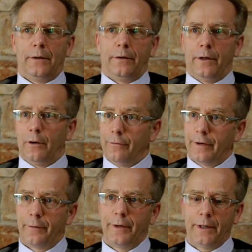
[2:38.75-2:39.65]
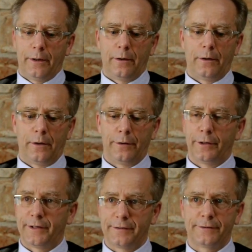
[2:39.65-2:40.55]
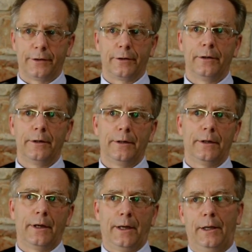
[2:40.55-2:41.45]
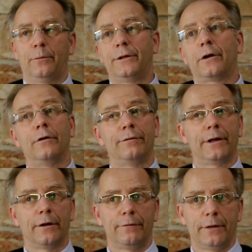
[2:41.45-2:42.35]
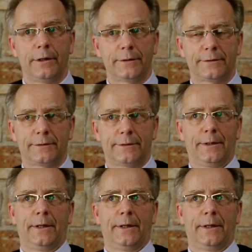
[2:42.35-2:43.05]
the ovary or the testicle and with the conflict of loss.